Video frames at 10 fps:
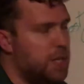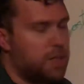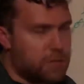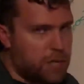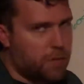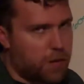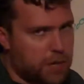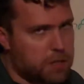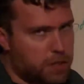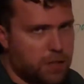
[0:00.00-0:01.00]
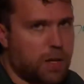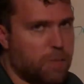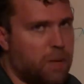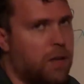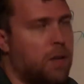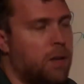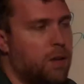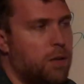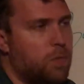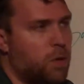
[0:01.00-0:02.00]
it's never actually going to be
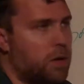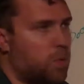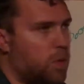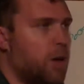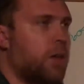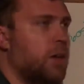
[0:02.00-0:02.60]
1-to-1.